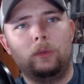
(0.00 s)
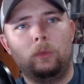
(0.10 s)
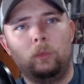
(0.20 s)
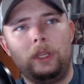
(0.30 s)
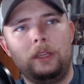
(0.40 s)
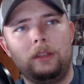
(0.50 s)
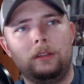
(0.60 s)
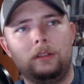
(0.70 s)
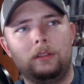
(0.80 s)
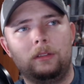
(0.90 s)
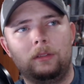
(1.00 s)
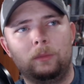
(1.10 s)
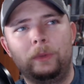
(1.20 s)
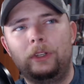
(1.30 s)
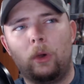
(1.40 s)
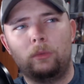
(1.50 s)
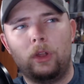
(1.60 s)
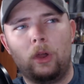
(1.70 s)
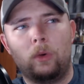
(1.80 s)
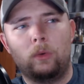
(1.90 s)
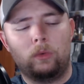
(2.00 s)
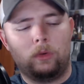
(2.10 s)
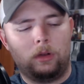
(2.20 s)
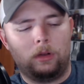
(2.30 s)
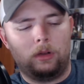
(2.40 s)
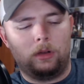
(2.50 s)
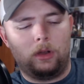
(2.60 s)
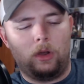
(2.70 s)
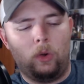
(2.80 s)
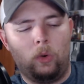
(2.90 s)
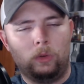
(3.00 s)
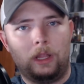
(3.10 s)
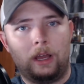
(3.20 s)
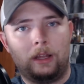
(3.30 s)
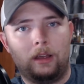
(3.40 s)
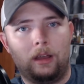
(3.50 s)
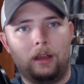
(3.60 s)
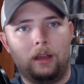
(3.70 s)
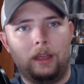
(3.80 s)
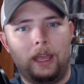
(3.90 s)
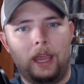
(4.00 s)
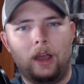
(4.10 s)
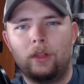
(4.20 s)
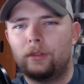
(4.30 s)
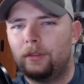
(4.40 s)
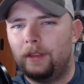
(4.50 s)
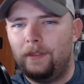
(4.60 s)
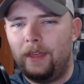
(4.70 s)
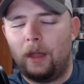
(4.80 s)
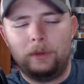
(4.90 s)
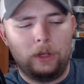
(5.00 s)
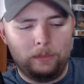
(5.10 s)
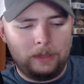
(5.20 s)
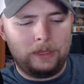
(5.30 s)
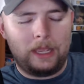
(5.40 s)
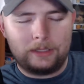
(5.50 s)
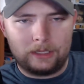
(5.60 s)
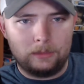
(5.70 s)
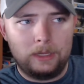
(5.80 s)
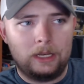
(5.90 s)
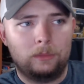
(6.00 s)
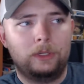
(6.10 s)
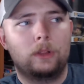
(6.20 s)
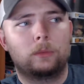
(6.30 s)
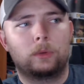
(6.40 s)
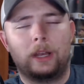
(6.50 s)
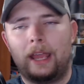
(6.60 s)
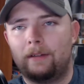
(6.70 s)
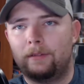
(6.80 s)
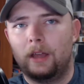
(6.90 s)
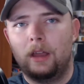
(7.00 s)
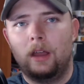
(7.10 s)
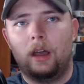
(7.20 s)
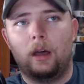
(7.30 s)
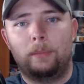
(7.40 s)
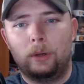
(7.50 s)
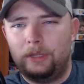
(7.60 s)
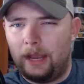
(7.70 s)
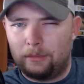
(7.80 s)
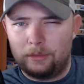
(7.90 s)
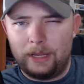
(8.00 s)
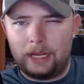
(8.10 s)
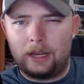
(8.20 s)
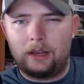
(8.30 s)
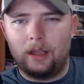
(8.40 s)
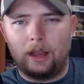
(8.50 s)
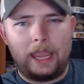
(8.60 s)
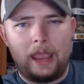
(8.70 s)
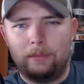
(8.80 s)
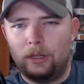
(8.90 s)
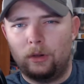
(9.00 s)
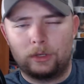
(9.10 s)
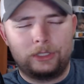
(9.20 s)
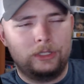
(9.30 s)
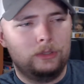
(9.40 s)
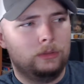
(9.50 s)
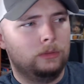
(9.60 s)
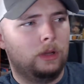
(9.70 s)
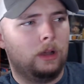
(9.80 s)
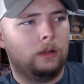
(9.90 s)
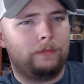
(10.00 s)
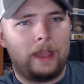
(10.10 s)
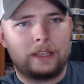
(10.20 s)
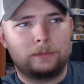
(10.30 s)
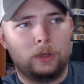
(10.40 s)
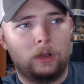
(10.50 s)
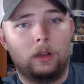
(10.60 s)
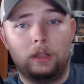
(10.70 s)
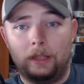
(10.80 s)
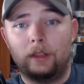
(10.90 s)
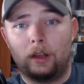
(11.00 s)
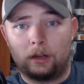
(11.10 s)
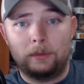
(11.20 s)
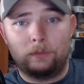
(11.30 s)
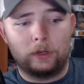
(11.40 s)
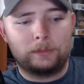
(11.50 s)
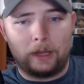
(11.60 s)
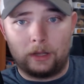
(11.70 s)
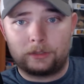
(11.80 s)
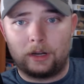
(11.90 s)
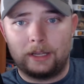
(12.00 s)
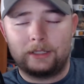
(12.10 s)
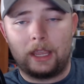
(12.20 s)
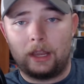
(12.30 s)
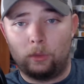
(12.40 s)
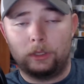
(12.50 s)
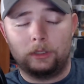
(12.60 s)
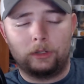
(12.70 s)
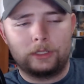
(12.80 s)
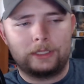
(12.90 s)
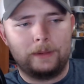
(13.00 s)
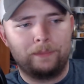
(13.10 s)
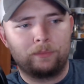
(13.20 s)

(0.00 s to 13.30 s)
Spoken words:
we don't know a whole lot other than that. We know BB-8's going to be in it. We know that we're going to have Poe Dameron make a cameo or two, Phasma, and they're going to be voiced by Oscar Isaac and Gwendolyn Christie.